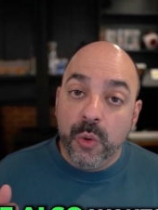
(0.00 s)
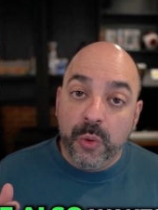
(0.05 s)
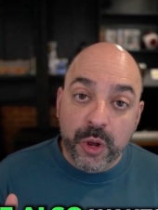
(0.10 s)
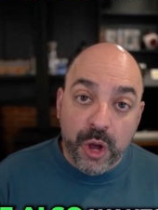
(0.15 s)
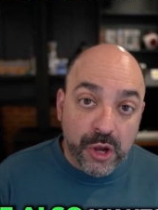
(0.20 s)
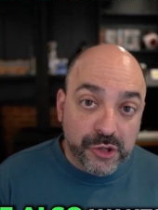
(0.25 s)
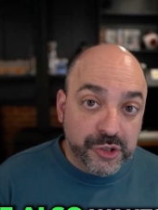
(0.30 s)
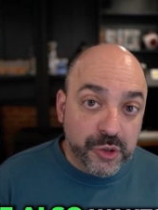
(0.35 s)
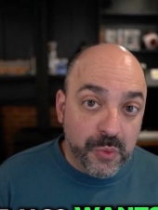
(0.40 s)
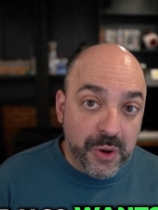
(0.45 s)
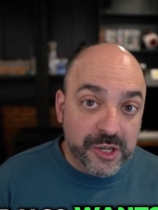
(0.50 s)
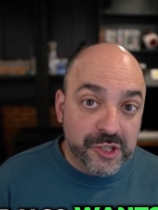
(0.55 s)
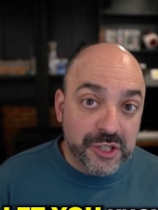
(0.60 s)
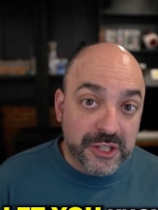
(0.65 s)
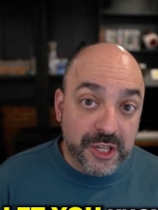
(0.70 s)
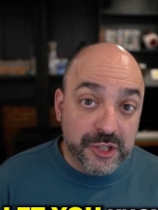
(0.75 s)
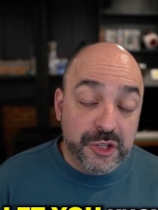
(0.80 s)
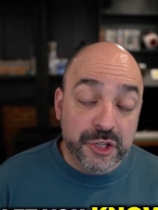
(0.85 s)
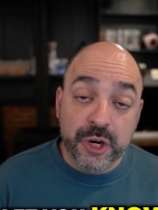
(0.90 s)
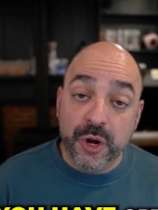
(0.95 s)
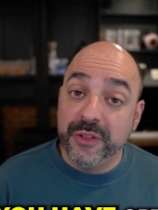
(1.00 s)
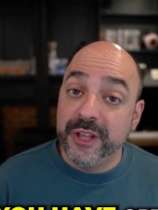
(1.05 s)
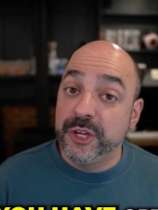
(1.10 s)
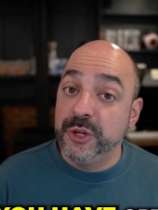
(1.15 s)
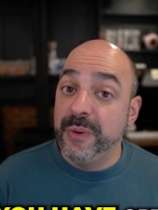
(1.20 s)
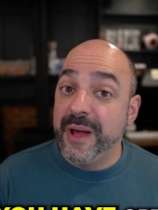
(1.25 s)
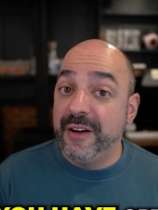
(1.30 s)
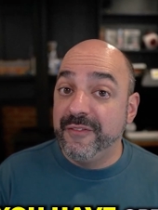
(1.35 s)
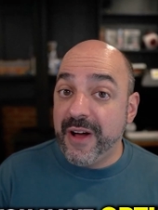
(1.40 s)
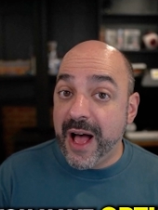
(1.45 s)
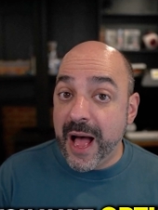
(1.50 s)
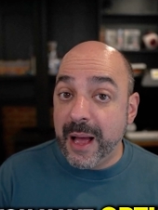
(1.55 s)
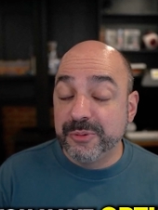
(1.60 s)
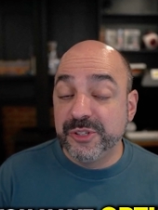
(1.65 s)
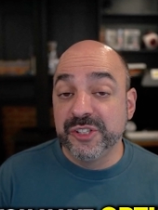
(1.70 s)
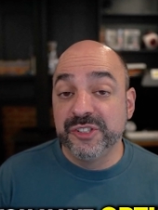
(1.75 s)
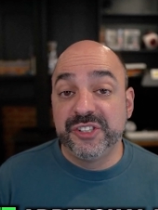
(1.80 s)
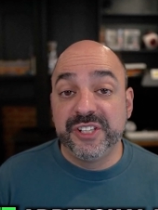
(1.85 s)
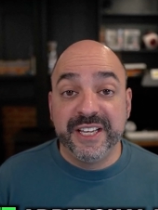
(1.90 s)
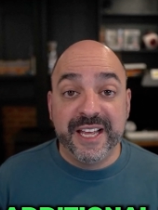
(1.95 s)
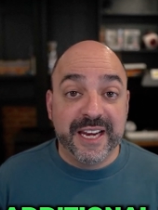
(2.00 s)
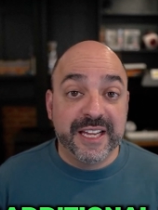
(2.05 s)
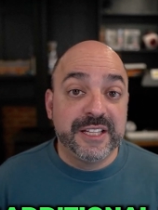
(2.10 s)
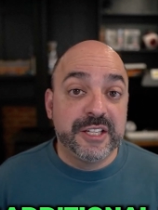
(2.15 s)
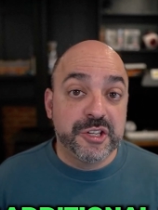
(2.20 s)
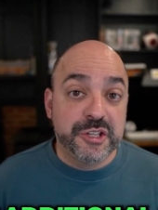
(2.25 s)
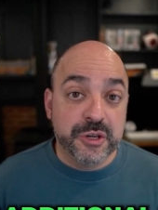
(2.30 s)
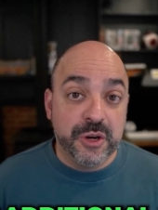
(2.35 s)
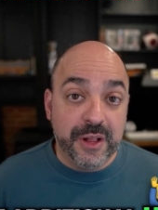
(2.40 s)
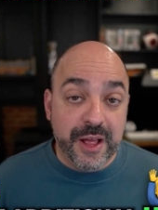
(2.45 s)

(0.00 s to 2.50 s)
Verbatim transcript: We also want to let you know that you have options to get additional